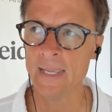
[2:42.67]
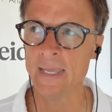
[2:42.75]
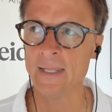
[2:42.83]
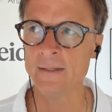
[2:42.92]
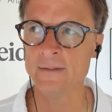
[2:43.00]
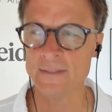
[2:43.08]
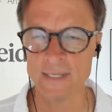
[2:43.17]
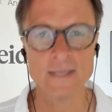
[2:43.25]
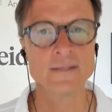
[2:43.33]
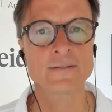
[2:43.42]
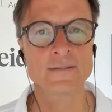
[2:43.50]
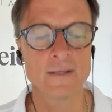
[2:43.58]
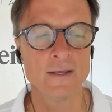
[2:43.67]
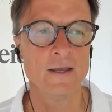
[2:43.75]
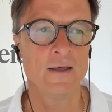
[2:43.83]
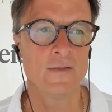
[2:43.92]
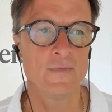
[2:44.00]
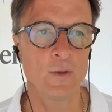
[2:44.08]
And yes,
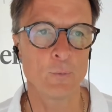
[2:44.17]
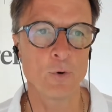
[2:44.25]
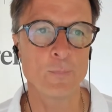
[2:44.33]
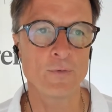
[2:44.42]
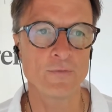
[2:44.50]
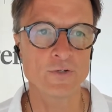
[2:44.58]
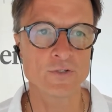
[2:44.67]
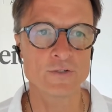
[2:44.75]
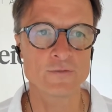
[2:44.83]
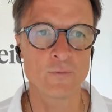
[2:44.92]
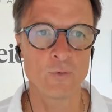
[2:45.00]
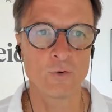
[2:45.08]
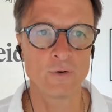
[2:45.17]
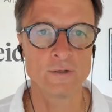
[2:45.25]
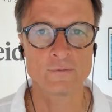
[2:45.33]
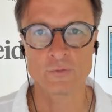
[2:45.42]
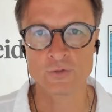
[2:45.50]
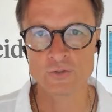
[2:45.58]
there were provisions for
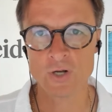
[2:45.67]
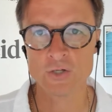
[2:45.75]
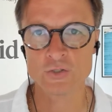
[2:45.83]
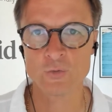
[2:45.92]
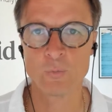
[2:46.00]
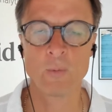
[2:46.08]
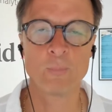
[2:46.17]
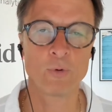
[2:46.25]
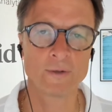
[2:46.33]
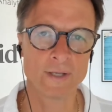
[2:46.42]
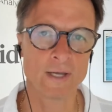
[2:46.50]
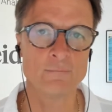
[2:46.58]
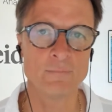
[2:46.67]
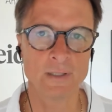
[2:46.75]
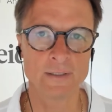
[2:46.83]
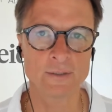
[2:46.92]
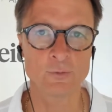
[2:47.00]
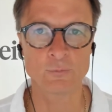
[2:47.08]
infrastructure, 1.9
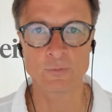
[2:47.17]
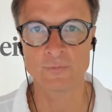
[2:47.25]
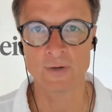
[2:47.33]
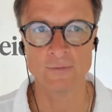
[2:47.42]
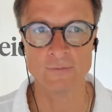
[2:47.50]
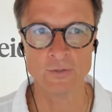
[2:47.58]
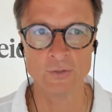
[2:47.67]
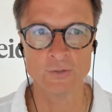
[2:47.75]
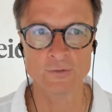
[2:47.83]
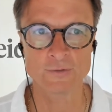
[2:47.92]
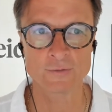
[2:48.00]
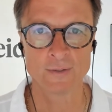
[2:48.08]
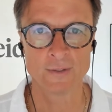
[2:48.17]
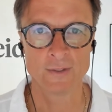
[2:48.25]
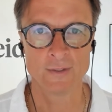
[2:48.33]
billion over 5 years.